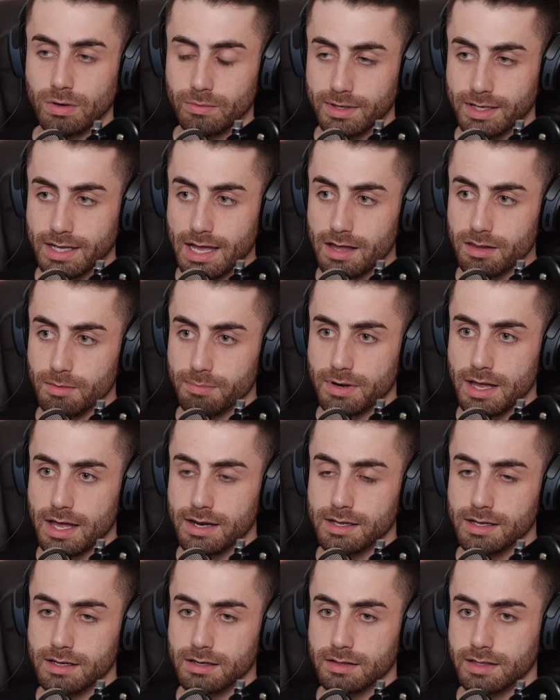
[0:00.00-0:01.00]
when we get the
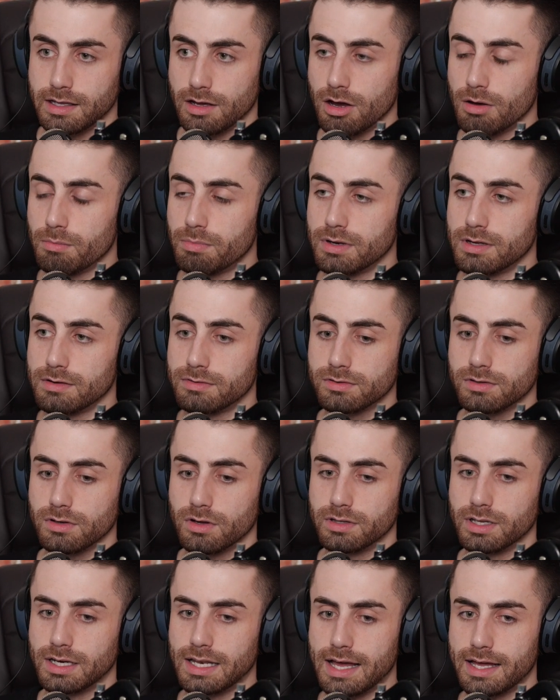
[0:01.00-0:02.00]
planning and the
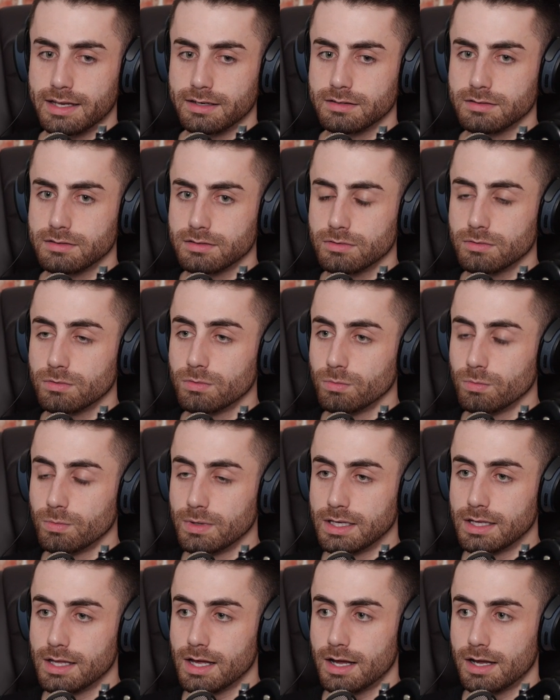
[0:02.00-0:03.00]
uplift on the land,
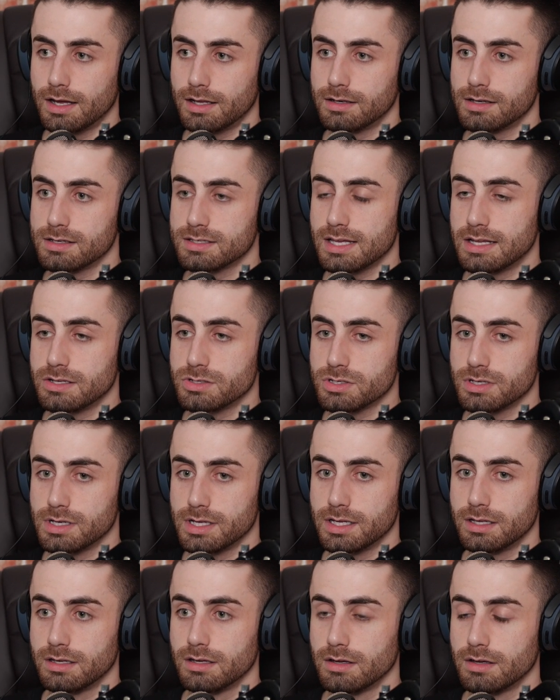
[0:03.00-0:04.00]
we can
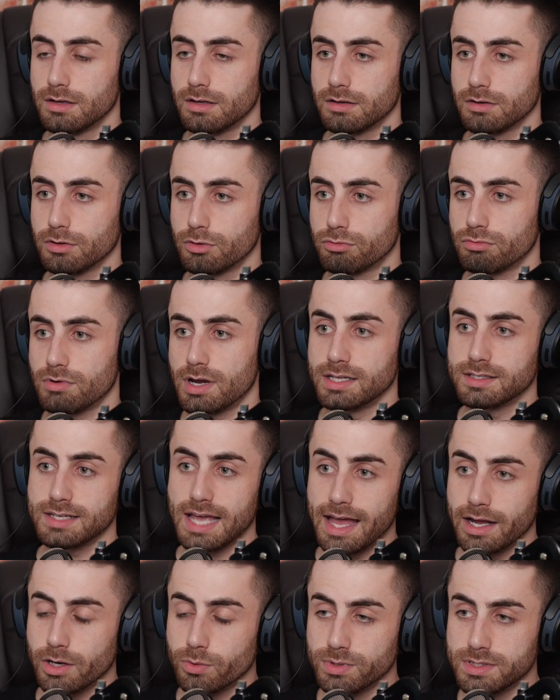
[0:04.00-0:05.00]
essentially
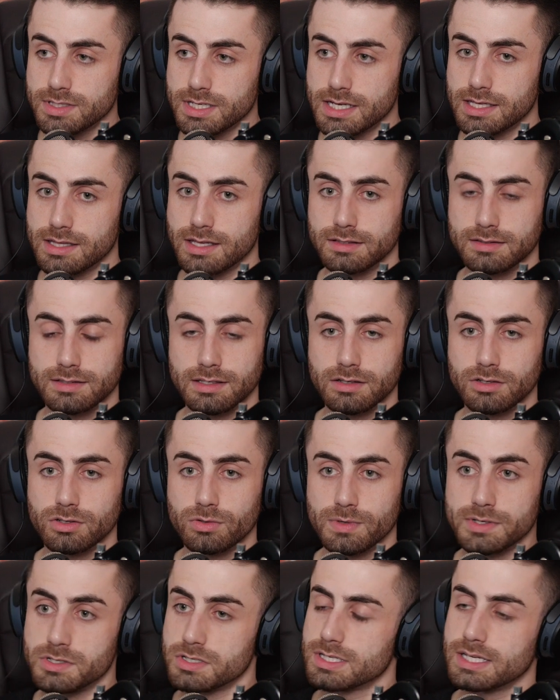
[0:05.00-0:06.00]
create equity in that
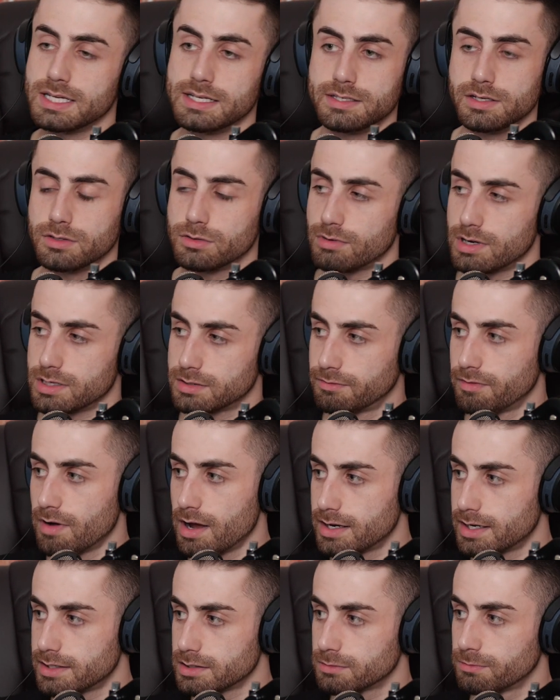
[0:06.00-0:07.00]
deal, which is easier to raise
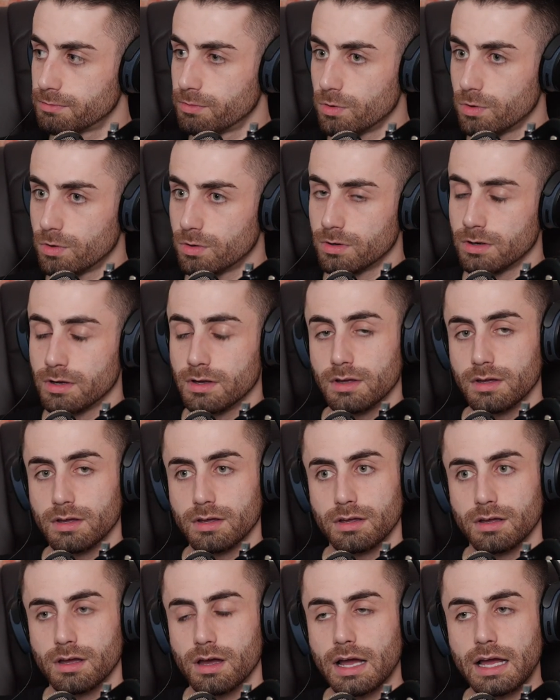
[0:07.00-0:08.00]
finance for.
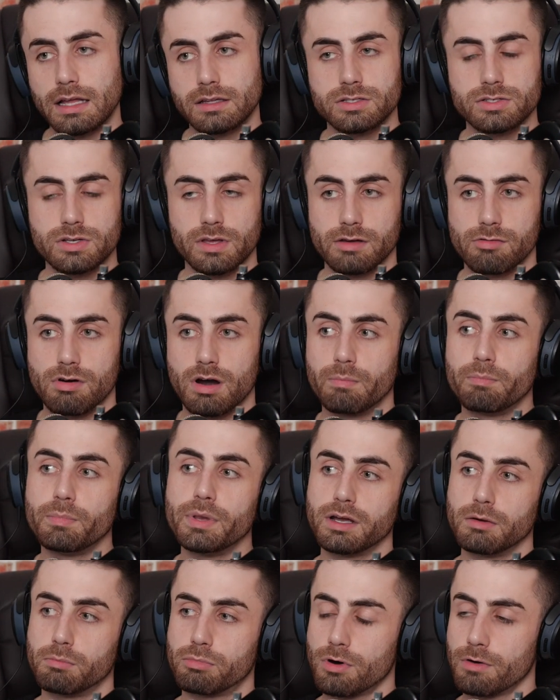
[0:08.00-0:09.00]
And so there are
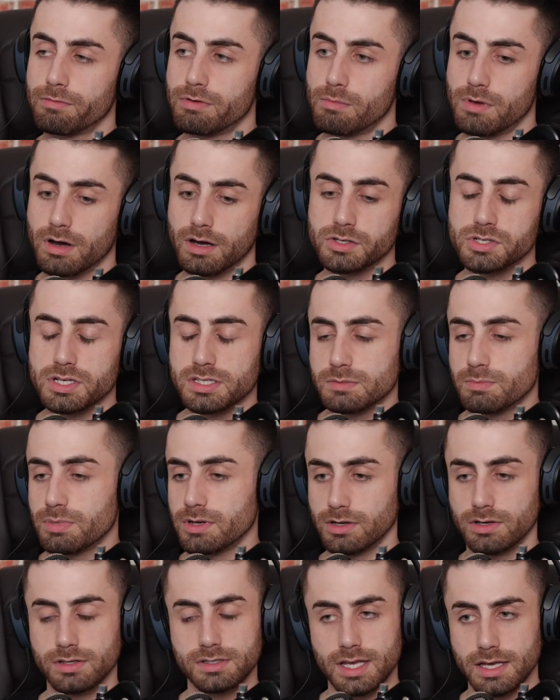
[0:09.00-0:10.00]
bigger profit margins,
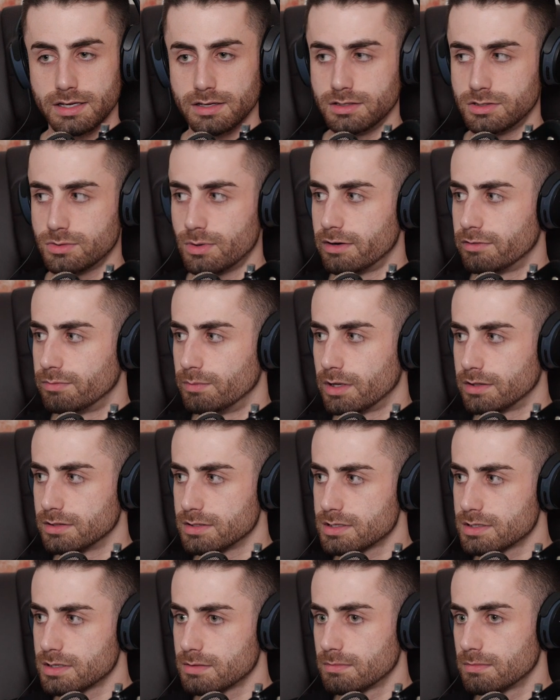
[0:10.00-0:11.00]
but it could take you 12
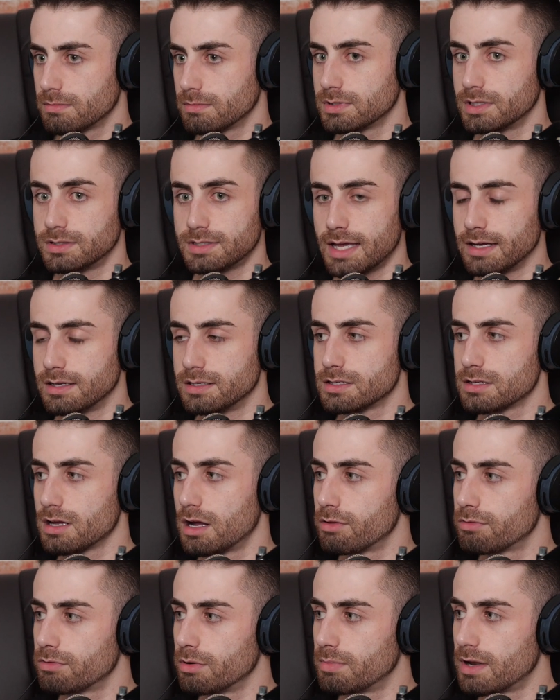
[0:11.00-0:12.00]
months to take a
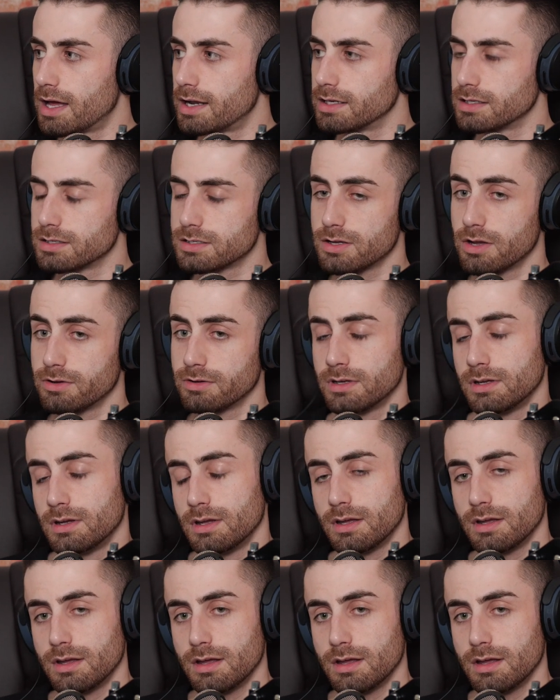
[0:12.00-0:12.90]
site through planning. So